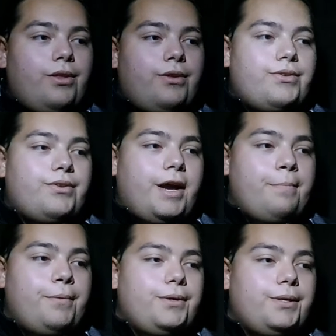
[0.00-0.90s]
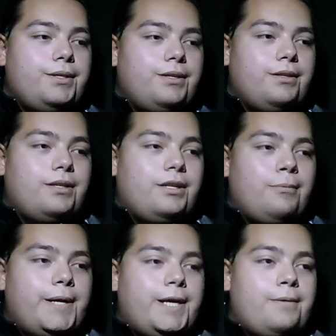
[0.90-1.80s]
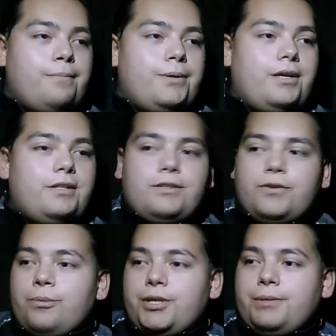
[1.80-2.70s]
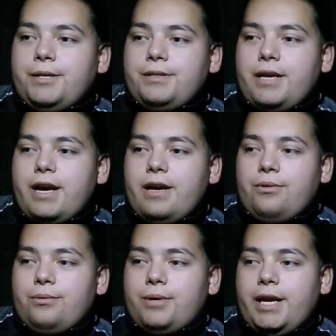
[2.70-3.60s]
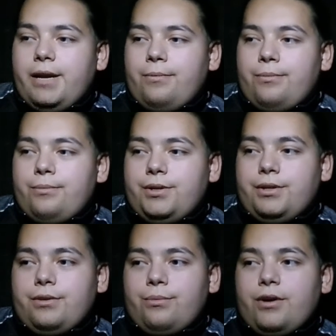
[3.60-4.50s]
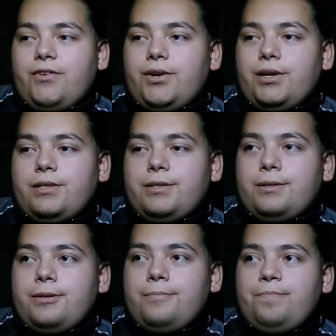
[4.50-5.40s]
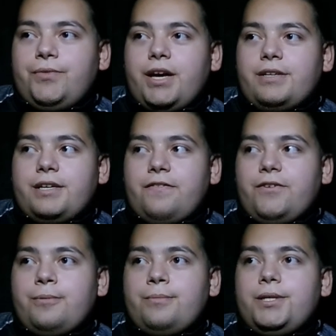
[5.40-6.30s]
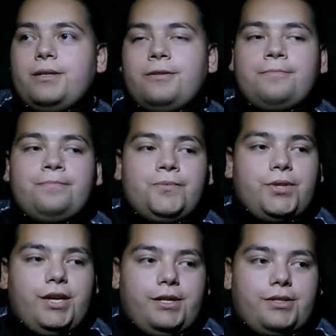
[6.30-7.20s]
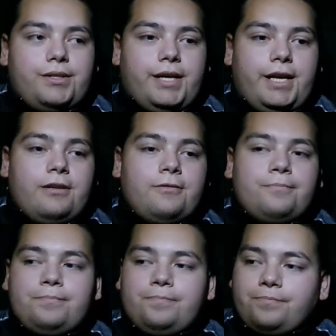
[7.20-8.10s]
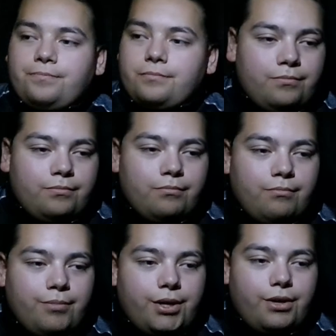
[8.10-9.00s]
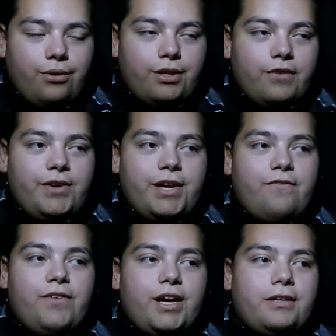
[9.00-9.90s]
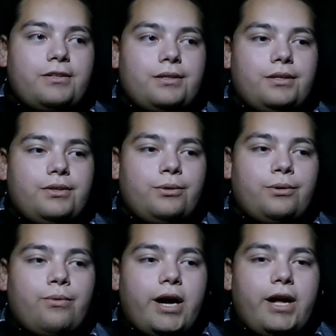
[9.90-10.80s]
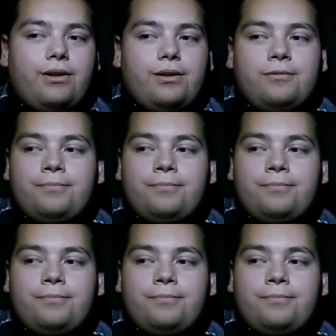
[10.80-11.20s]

Sampa a little bit, but not so much because I had already done the rough cuts as I filmed each scene. But all the VFX took a while.